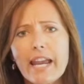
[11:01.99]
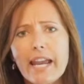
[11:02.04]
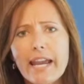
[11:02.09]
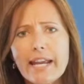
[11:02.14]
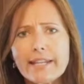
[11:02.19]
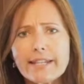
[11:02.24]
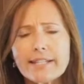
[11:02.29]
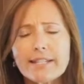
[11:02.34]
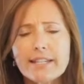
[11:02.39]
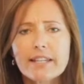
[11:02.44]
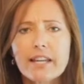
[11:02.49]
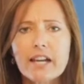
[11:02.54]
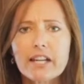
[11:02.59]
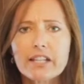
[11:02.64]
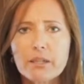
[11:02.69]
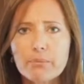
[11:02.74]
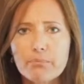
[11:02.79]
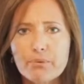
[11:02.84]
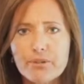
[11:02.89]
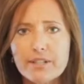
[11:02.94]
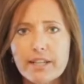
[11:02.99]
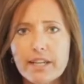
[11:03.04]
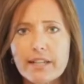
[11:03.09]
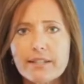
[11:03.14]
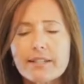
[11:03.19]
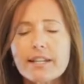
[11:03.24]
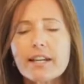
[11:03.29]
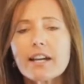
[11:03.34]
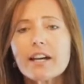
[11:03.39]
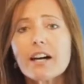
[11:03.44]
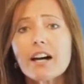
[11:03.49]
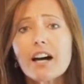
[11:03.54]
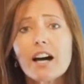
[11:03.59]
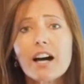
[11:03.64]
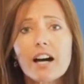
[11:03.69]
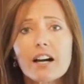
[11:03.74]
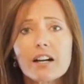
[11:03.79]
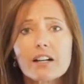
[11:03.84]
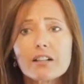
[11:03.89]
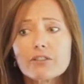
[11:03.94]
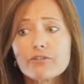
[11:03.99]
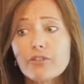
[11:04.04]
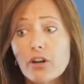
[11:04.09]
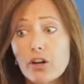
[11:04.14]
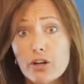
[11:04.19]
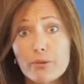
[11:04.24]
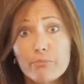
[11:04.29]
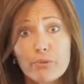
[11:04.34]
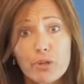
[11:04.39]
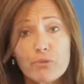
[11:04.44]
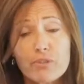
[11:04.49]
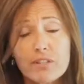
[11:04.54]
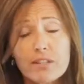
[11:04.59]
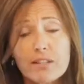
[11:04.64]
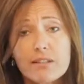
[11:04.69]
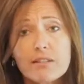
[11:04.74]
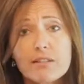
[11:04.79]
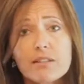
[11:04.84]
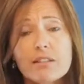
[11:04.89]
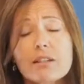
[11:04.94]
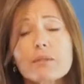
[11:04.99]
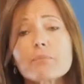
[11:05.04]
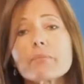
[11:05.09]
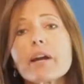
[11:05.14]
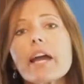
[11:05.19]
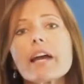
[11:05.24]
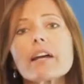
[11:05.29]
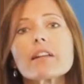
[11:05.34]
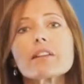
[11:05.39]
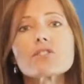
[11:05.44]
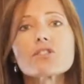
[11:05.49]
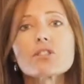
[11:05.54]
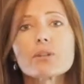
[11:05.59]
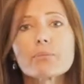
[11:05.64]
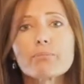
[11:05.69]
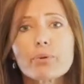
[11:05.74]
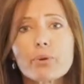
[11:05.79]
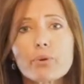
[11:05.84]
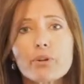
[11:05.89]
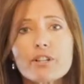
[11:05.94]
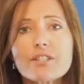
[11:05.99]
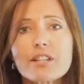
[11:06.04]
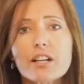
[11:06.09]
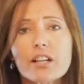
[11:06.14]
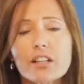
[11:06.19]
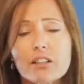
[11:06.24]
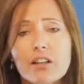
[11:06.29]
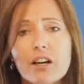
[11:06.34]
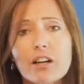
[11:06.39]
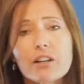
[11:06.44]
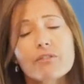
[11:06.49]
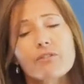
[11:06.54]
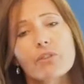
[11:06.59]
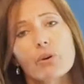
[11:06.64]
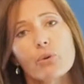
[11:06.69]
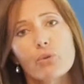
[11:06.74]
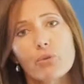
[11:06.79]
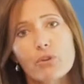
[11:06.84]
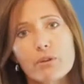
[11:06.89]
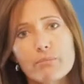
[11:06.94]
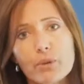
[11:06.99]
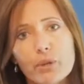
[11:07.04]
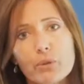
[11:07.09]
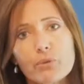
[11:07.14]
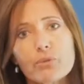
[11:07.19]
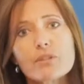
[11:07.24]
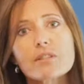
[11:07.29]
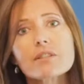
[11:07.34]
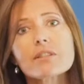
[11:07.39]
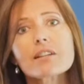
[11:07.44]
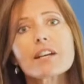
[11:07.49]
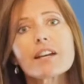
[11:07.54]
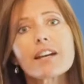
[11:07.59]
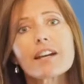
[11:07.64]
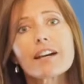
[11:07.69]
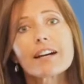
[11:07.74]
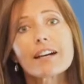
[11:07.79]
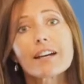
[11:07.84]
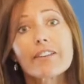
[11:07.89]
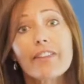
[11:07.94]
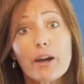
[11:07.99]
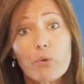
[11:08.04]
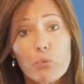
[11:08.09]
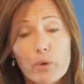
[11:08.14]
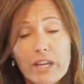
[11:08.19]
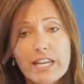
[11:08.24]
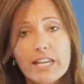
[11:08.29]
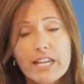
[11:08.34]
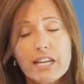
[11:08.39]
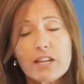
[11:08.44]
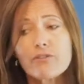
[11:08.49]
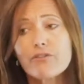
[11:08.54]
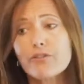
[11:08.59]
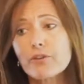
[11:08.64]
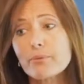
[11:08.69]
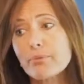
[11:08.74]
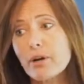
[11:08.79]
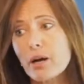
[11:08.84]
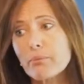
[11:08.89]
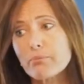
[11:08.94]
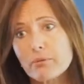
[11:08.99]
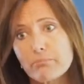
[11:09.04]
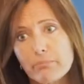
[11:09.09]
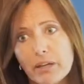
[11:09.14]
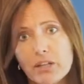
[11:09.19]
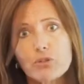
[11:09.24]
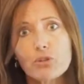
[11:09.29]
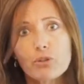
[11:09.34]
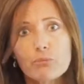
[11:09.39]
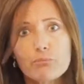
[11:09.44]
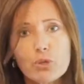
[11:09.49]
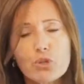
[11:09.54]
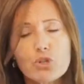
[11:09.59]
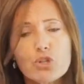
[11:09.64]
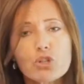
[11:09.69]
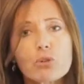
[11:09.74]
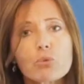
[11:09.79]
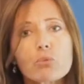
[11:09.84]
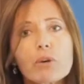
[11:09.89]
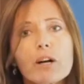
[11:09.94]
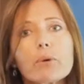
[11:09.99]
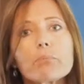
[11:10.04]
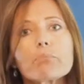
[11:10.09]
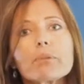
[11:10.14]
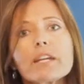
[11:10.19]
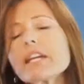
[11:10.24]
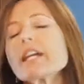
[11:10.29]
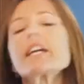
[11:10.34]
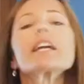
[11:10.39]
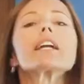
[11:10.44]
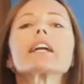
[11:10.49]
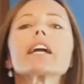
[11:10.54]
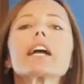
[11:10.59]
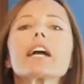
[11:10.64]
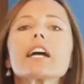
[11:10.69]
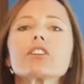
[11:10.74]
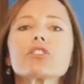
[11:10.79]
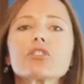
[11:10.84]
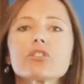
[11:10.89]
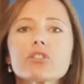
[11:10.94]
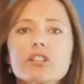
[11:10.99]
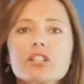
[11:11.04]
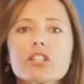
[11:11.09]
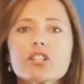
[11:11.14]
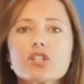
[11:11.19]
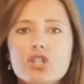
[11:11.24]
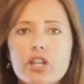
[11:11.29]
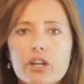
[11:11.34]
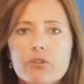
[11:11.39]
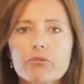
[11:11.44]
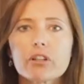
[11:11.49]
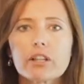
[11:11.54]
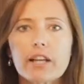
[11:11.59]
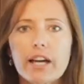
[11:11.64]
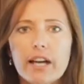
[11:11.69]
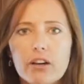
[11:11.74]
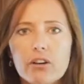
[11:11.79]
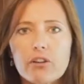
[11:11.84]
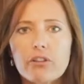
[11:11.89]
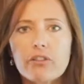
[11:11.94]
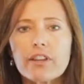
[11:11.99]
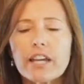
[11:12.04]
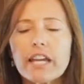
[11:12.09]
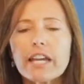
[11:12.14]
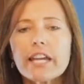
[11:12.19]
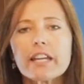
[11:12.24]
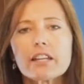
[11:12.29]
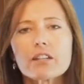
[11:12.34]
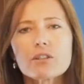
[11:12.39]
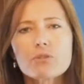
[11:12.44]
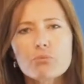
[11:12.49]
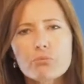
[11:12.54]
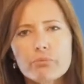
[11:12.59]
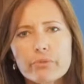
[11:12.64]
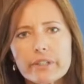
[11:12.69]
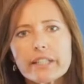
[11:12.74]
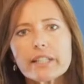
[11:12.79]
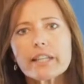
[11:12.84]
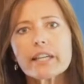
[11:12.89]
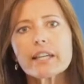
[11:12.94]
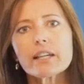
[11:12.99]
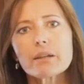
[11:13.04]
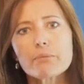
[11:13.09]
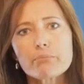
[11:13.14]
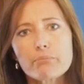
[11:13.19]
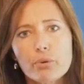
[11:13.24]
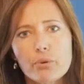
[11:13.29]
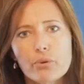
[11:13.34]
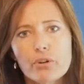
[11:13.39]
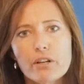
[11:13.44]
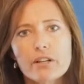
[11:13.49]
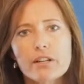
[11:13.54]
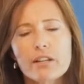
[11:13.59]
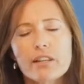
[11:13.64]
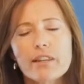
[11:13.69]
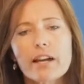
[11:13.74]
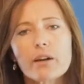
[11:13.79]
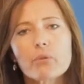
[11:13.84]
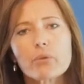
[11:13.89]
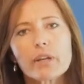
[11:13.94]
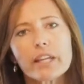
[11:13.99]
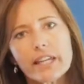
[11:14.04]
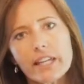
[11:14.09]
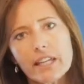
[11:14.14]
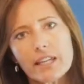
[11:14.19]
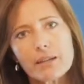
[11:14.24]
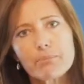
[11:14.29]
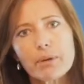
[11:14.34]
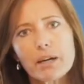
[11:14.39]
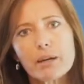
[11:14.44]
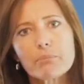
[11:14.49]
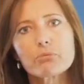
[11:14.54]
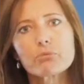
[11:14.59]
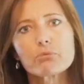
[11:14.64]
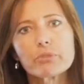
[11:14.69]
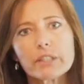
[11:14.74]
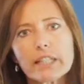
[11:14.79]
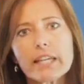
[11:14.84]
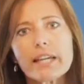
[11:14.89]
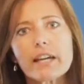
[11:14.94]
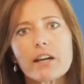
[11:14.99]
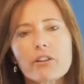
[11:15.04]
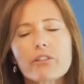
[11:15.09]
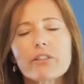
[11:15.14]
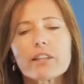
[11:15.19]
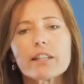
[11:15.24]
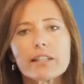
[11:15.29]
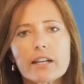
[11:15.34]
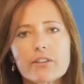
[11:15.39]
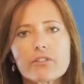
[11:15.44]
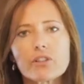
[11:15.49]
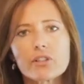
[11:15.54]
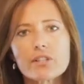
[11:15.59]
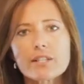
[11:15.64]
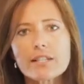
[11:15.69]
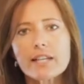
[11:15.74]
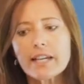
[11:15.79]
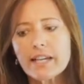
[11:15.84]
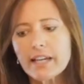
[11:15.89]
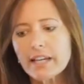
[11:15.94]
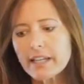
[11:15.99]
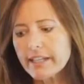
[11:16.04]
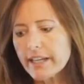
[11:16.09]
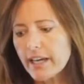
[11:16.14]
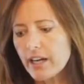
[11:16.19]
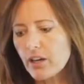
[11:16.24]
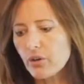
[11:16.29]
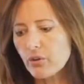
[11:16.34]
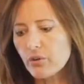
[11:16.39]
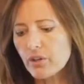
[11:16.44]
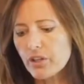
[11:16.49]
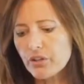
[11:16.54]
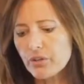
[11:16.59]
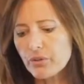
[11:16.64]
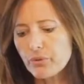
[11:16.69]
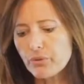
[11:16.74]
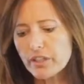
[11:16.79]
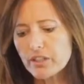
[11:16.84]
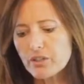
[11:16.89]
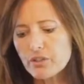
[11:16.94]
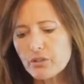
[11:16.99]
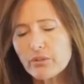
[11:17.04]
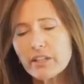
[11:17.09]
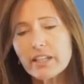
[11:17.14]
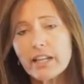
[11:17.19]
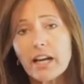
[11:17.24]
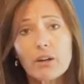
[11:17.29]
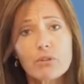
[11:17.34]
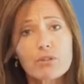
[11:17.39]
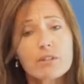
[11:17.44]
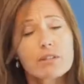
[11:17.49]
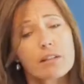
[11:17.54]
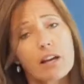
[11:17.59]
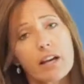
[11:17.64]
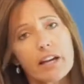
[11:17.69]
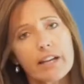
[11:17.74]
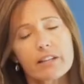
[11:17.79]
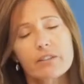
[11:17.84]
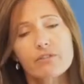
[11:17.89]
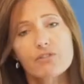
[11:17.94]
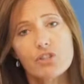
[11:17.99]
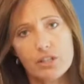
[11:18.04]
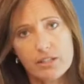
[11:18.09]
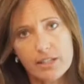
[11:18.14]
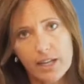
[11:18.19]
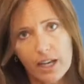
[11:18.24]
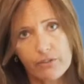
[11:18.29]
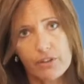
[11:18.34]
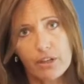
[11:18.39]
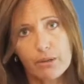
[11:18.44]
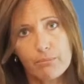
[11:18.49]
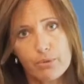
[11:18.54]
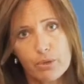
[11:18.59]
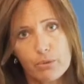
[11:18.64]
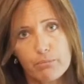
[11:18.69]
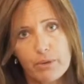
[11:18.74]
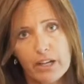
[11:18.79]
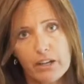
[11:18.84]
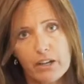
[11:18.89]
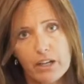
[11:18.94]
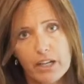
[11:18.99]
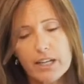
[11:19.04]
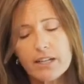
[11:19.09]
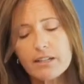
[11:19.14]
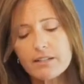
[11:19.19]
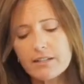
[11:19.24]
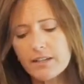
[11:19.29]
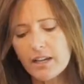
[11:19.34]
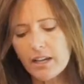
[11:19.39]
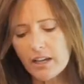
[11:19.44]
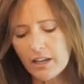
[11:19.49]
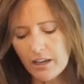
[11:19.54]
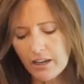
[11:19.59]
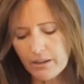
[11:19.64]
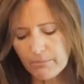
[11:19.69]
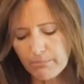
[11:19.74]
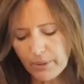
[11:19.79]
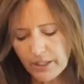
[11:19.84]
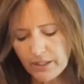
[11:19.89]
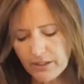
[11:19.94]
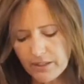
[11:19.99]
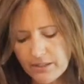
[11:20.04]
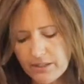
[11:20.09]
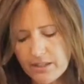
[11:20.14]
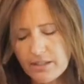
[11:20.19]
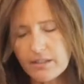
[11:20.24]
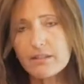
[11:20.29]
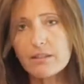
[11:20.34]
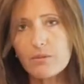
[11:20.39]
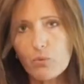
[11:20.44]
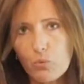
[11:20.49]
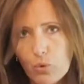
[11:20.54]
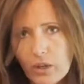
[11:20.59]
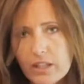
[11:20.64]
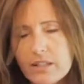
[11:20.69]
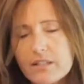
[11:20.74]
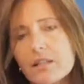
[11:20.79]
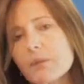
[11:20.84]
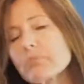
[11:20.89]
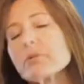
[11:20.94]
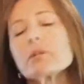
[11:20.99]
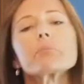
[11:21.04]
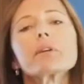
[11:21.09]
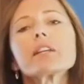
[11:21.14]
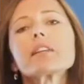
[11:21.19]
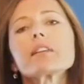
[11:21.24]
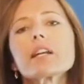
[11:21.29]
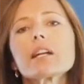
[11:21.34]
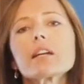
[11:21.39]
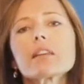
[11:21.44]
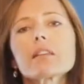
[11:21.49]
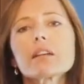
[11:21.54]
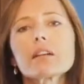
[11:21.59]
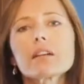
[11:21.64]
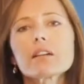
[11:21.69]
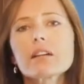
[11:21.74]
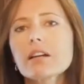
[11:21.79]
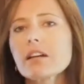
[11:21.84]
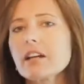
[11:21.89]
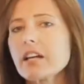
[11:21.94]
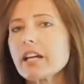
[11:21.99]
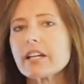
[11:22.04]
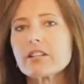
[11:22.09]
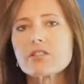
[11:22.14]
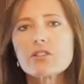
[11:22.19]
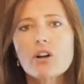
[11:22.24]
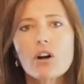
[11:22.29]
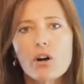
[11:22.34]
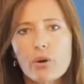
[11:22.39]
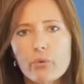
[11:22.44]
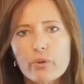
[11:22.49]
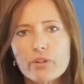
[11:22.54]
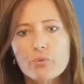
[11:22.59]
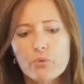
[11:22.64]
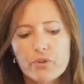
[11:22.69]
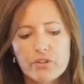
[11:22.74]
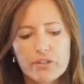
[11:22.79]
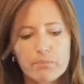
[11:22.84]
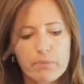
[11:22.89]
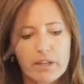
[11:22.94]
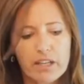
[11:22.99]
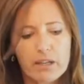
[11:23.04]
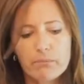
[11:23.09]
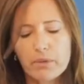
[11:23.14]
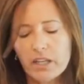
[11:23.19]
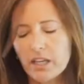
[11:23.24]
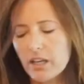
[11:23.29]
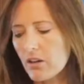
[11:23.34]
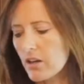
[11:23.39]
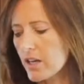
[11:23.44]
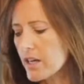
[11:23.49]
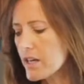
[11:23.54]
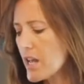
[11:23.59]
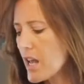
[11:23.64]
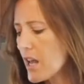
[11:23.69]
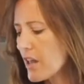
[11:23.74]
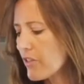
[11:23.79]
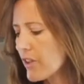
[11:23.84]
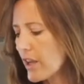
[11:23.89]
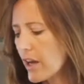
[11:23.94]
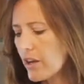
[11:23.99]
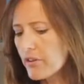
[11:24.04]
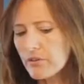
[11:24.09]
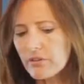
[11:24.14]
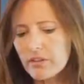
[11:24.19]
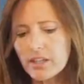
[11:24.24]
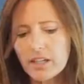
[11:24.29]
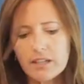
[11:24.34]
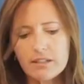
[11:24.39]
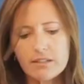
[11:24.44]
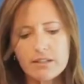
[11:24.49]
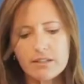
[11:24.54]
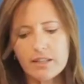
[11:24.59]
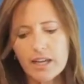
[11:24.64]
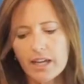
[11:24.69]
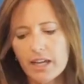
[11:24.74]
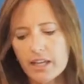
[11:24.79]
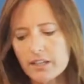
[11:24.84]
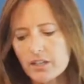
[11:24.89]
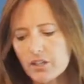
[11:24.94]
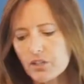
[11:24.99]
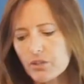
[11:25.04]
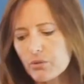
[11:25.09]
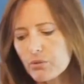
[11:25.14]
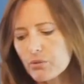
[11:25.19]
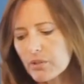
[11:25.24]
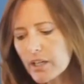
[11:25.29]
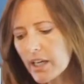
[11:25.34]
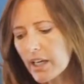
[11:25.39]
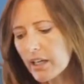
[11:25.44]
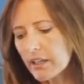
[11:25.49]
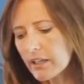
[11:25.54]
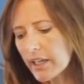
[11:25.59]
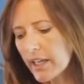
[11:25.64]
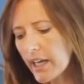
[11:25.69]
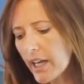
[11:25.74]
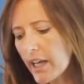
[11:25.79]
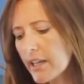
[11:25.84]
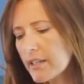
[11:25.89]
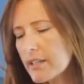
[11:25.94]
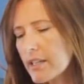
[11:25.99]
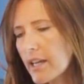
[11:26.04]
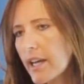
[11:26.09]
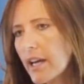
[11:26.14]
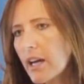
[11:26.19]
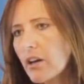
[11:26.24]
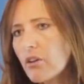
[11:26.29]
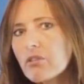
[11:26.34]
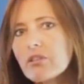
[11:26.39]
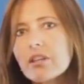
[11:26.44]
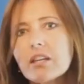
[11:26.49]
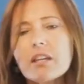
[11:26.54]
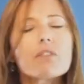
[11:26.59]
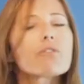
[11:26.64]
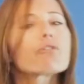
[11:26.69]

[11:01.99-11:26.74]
80 to 90% of our immune system and supports a lot of the hormones that we need for proper mental, emotional well-being and good general health, it is really important that we keep up really healthy levels. Now, you can do it outside of just having probiotics, but this is one supplement that I think is always worth spending money on. The other thing is that you can get healthy